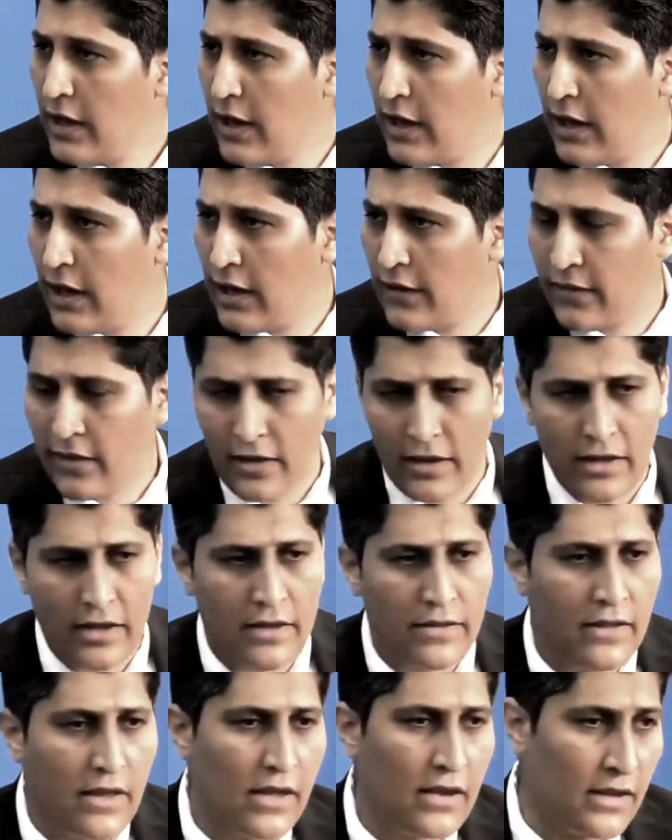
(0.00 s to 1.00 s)

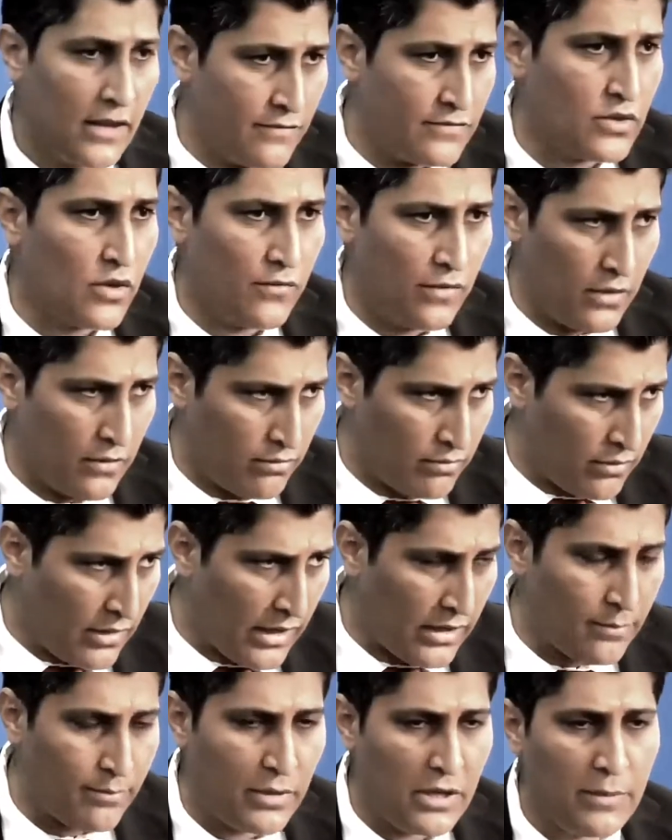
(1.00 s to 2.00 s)
the lives of the
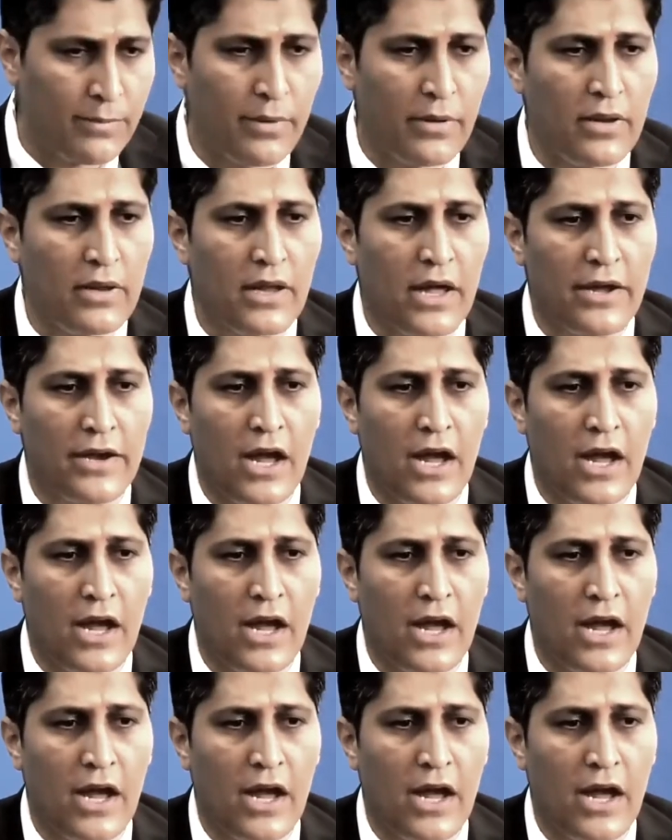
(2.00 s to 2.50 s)
people,